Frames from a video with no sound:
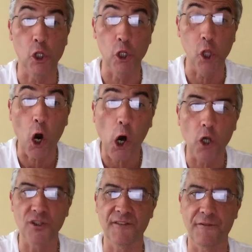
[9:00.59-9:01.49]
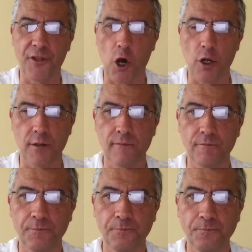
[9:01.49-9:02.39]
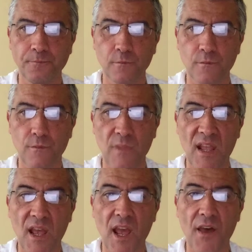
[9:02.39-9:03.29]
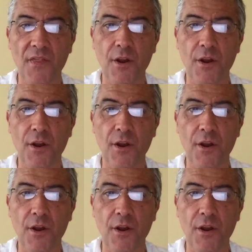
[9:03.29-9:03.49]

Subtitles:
laws of thought, and